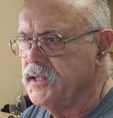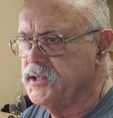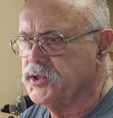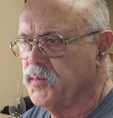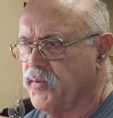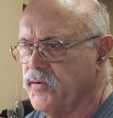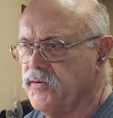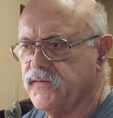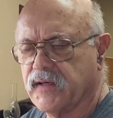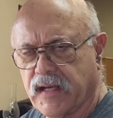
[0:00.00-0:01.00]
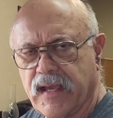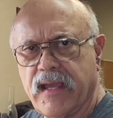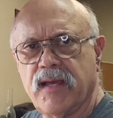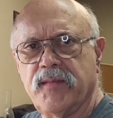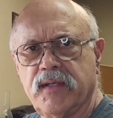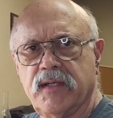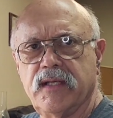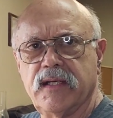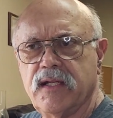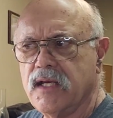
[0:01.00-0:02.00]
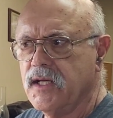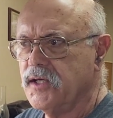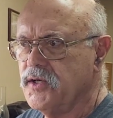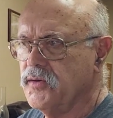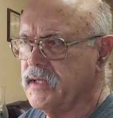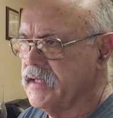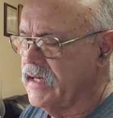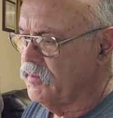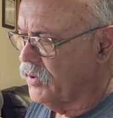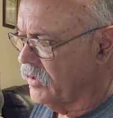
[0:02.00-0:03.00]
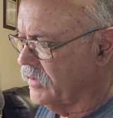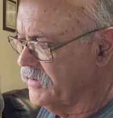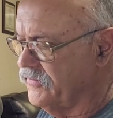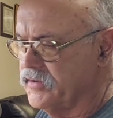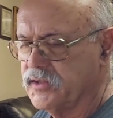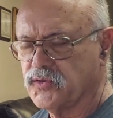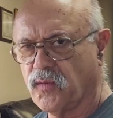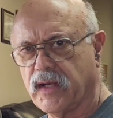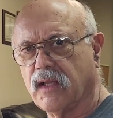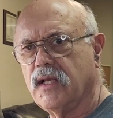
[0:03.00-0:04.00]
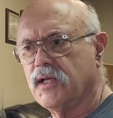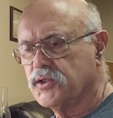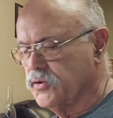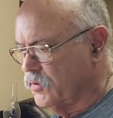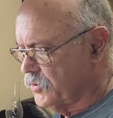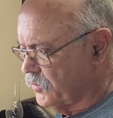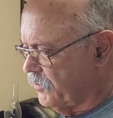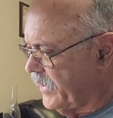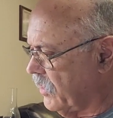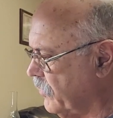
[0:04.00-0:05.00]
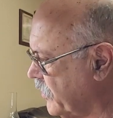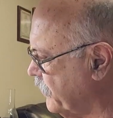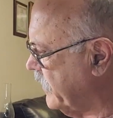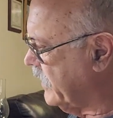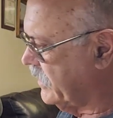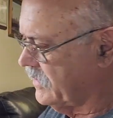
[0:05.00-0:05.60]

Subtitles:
just to prove that I am indeed doing that part of it as well. So bear with me.